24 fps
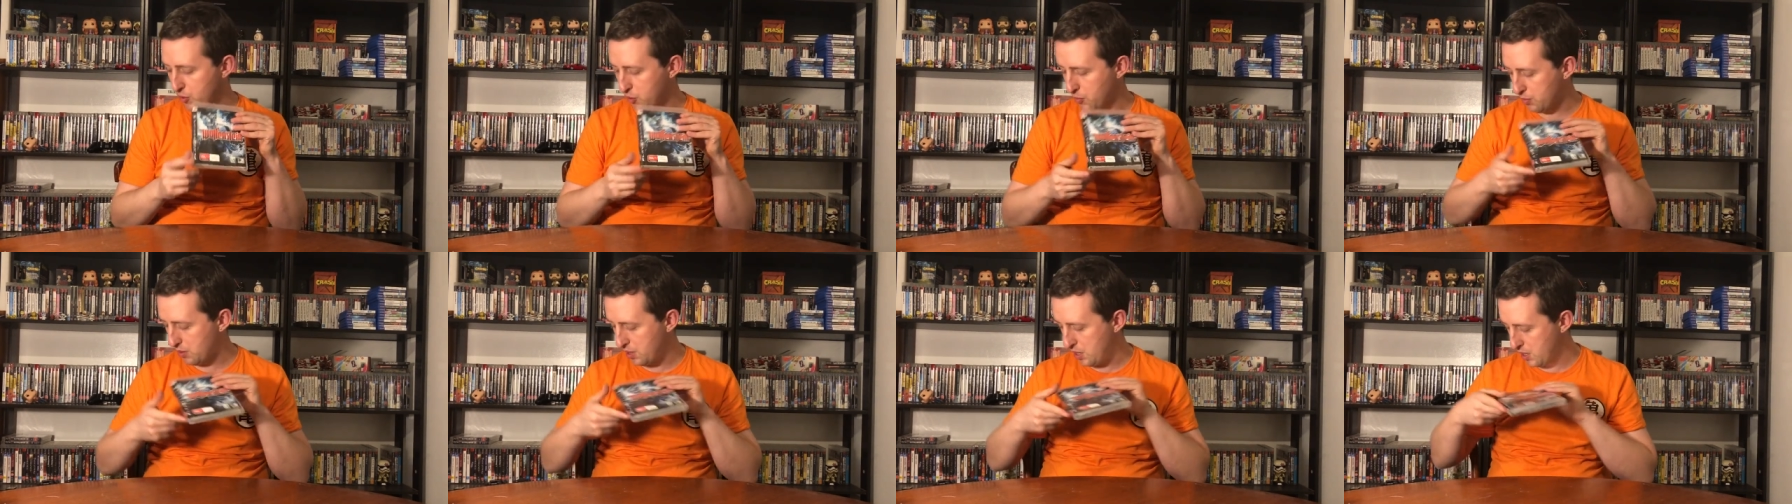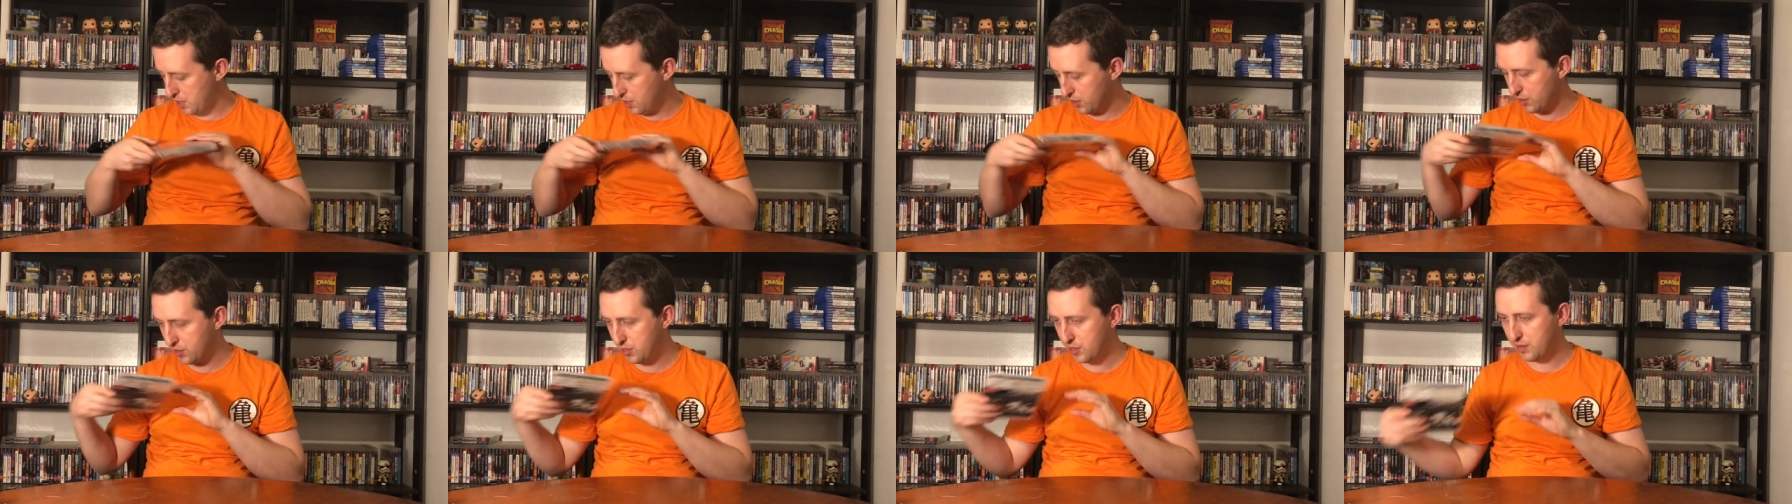do
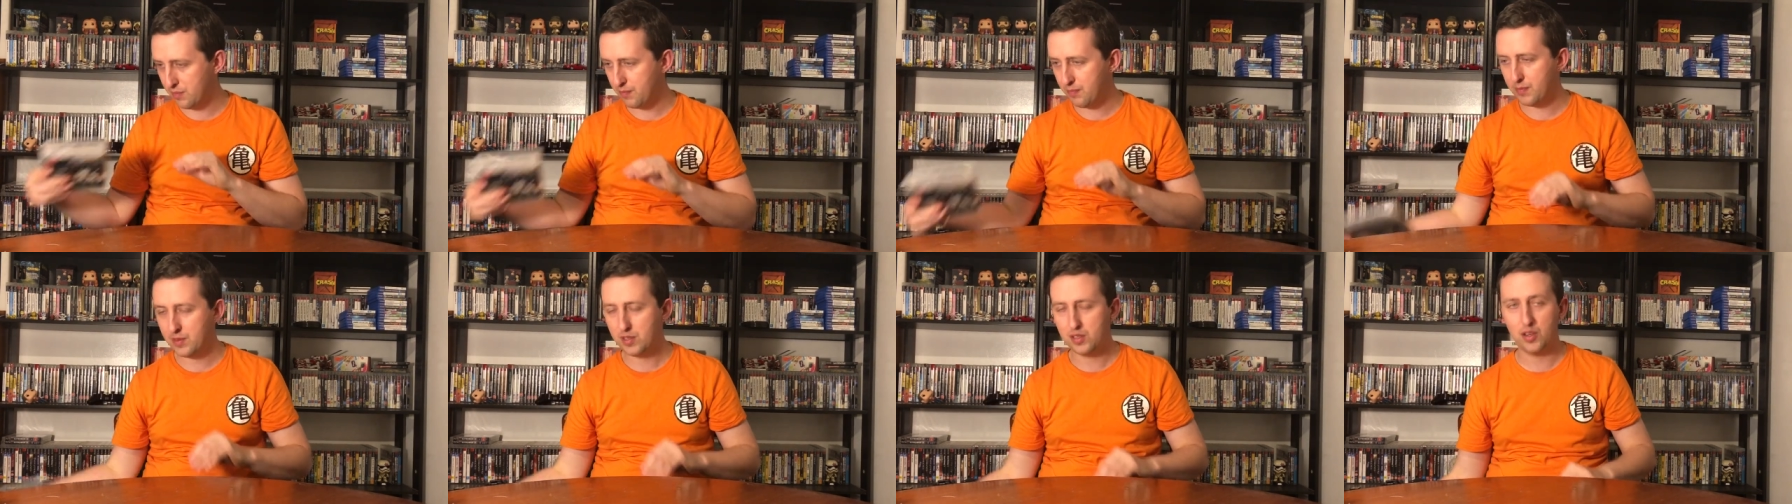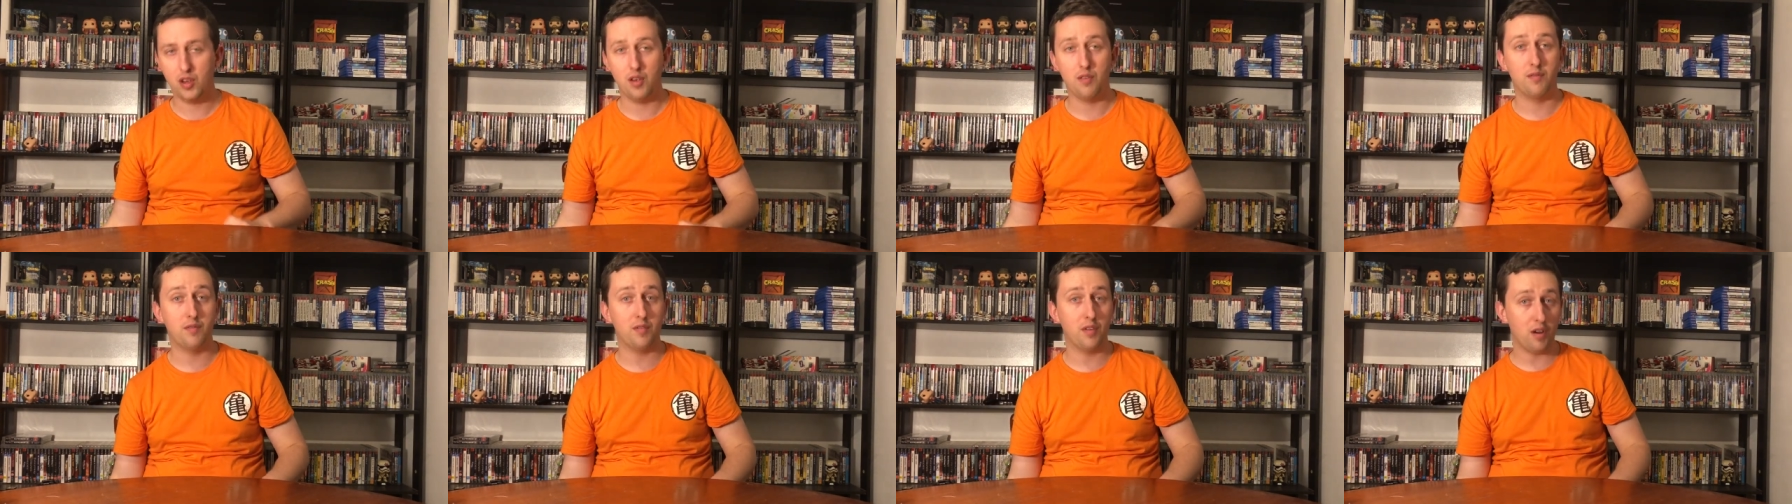play it.
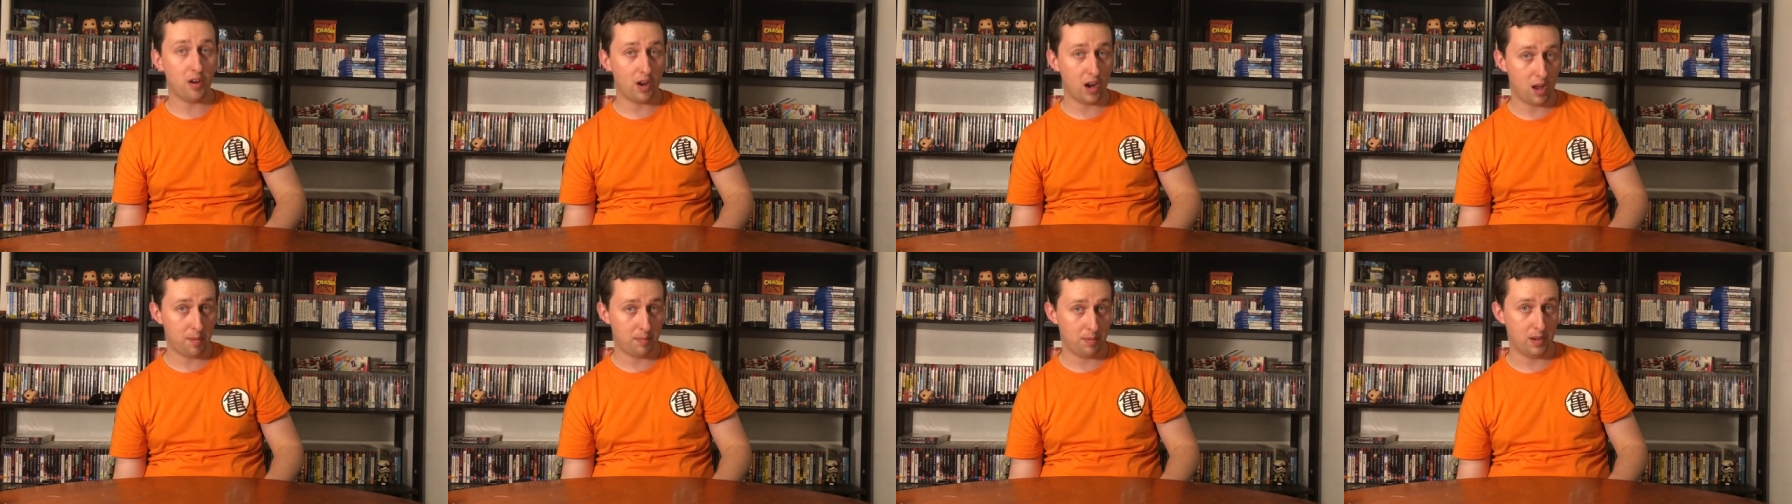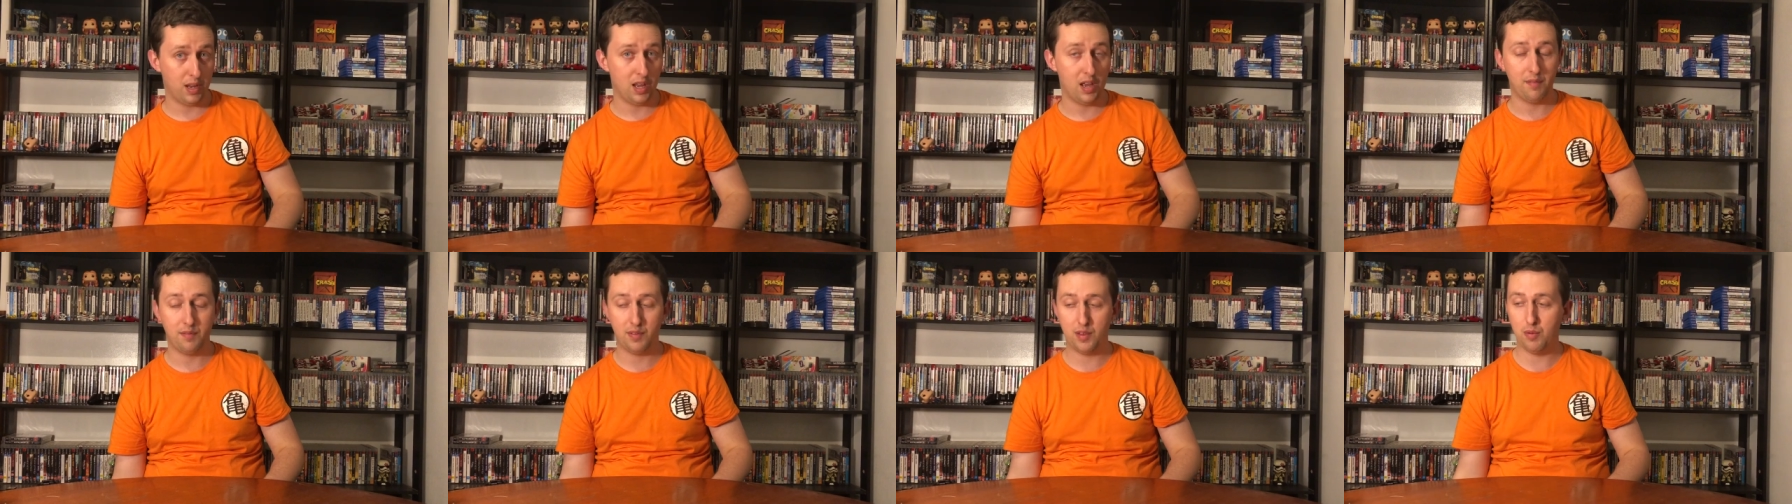So very happy
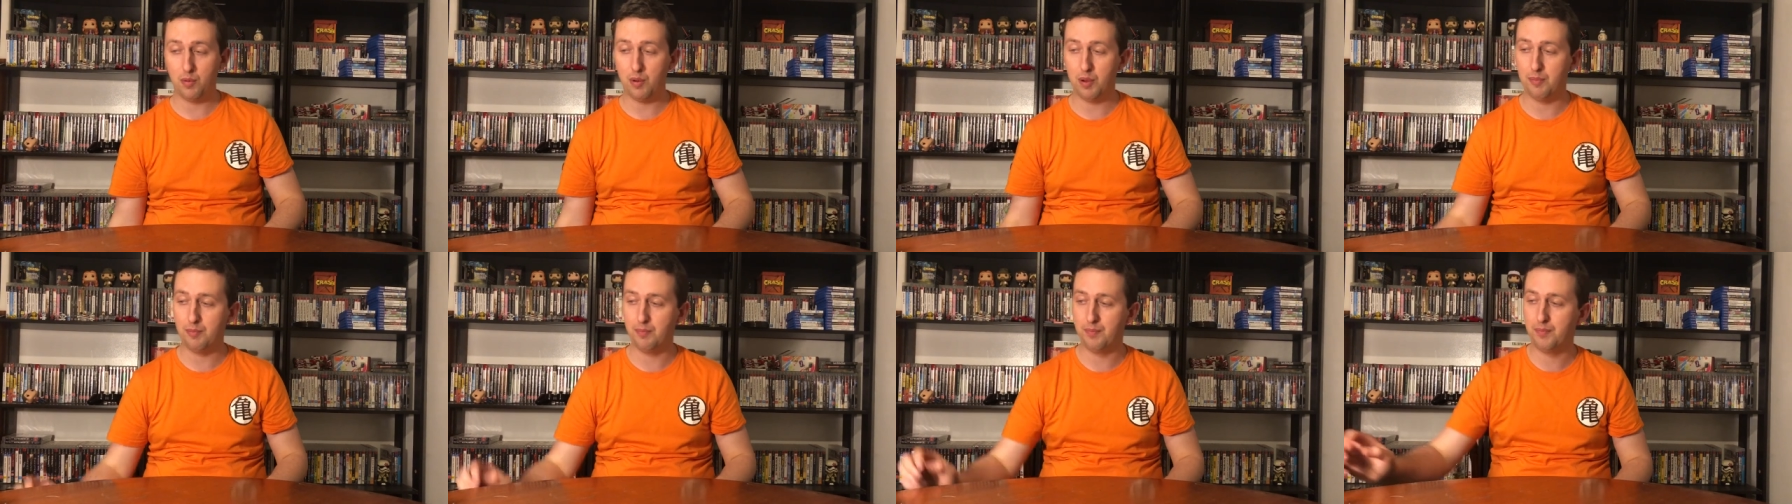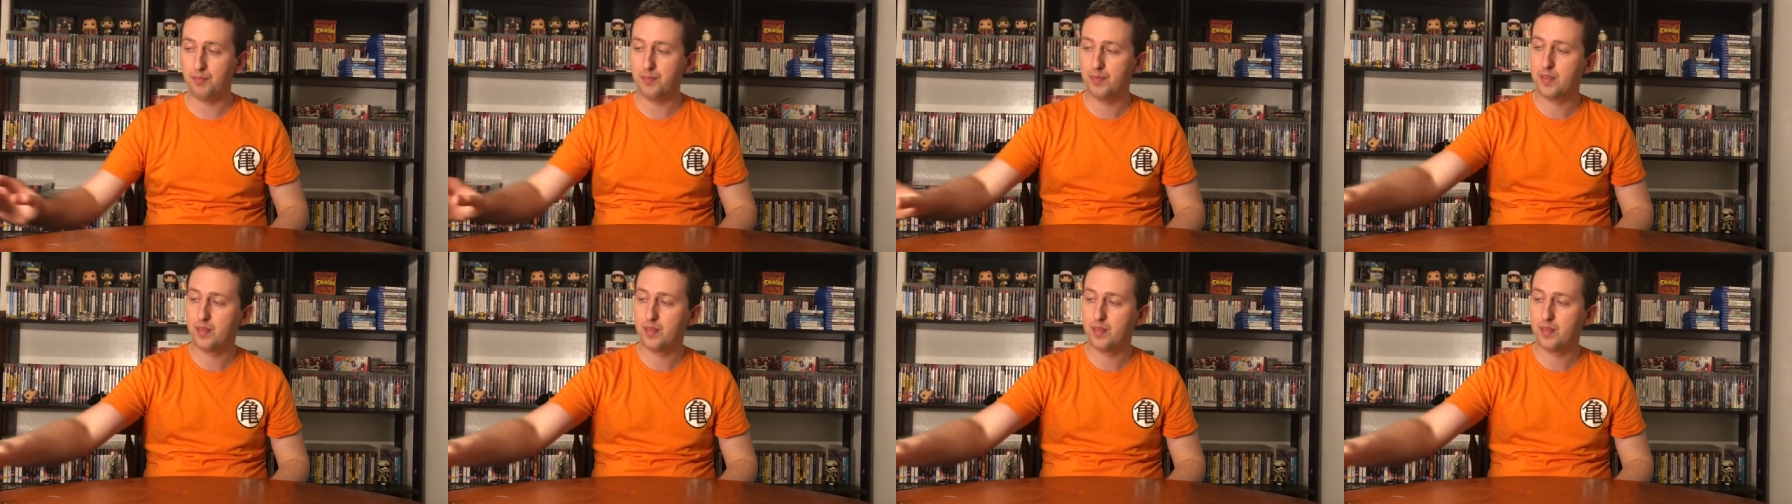to have that one.